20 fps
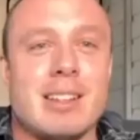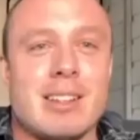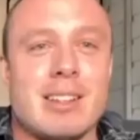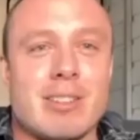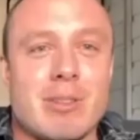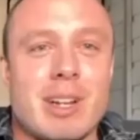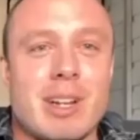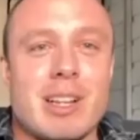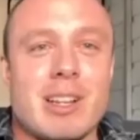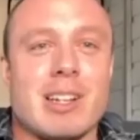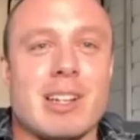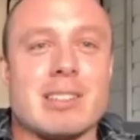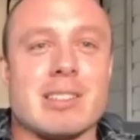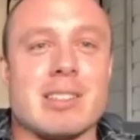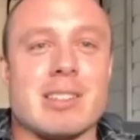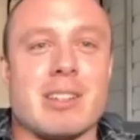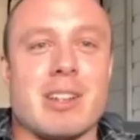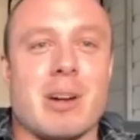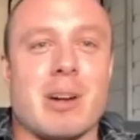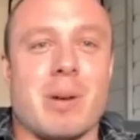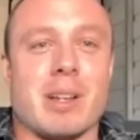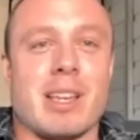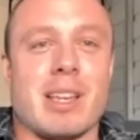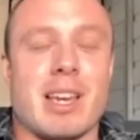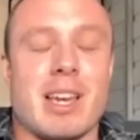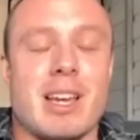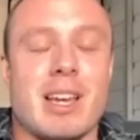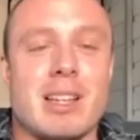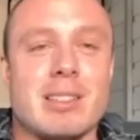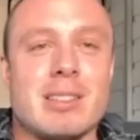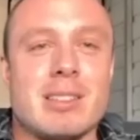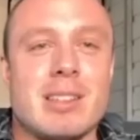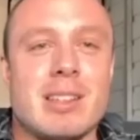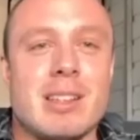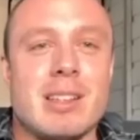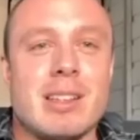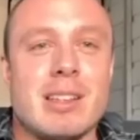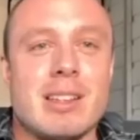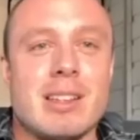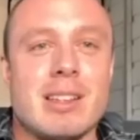realize that no one cares,
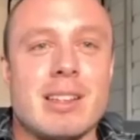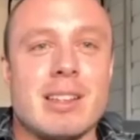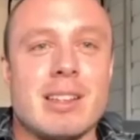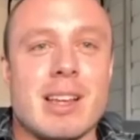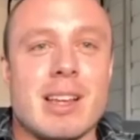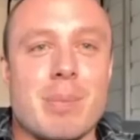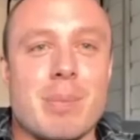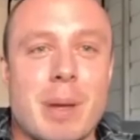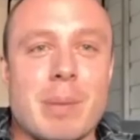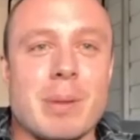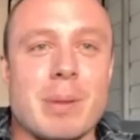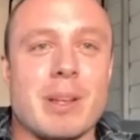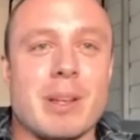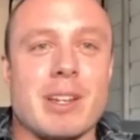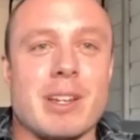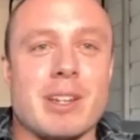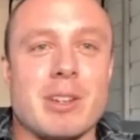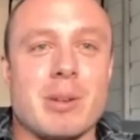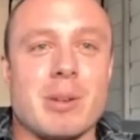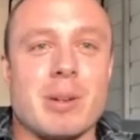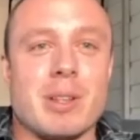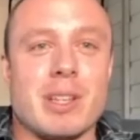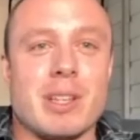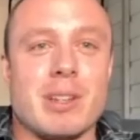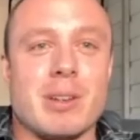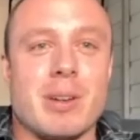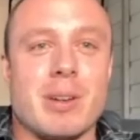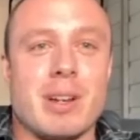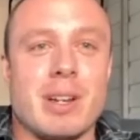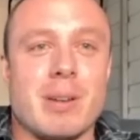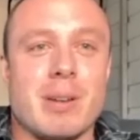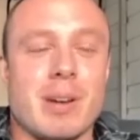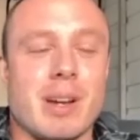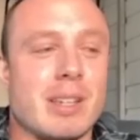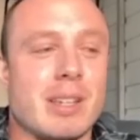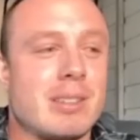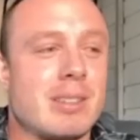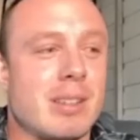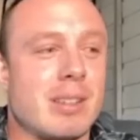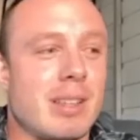and people are going to do what they do
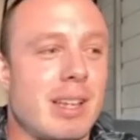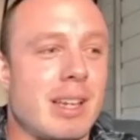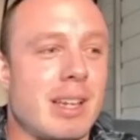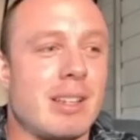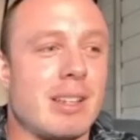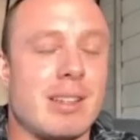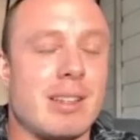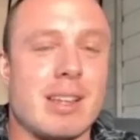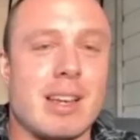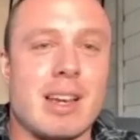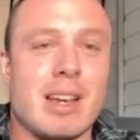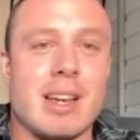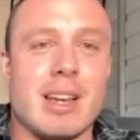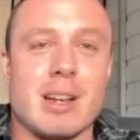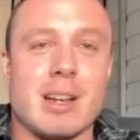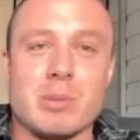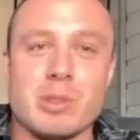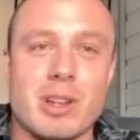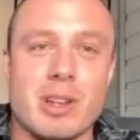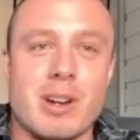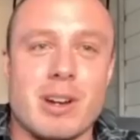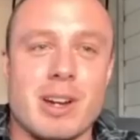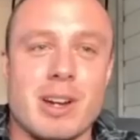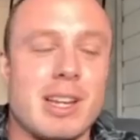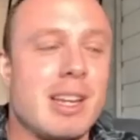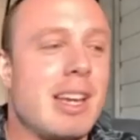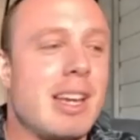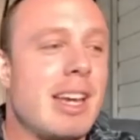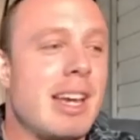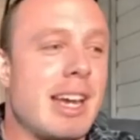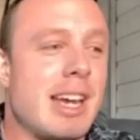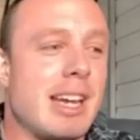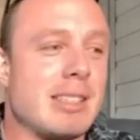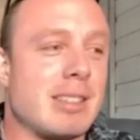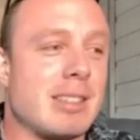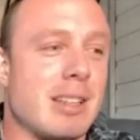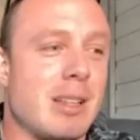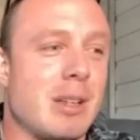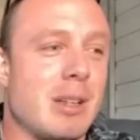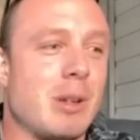anyway. So at the end of the day, I'm sorry,
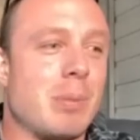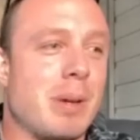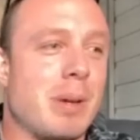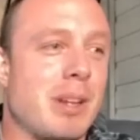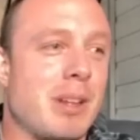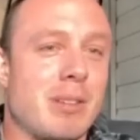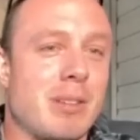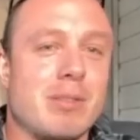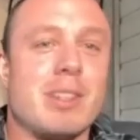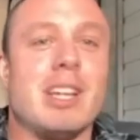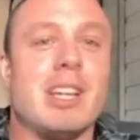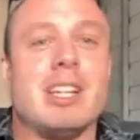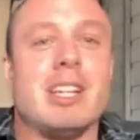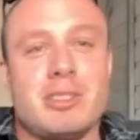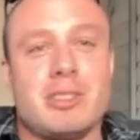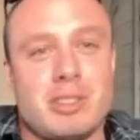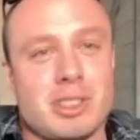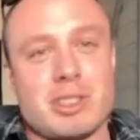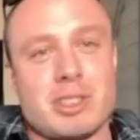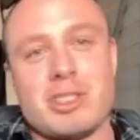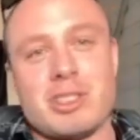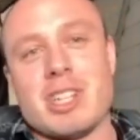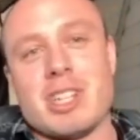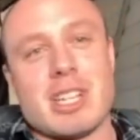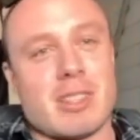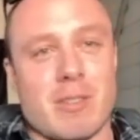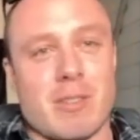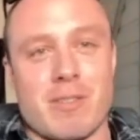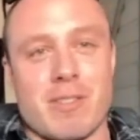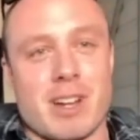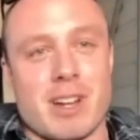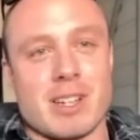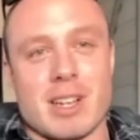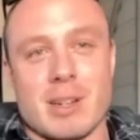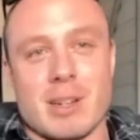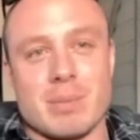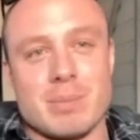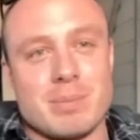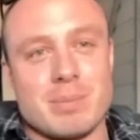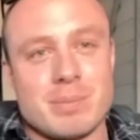it's a little bit of just shut the fuck up.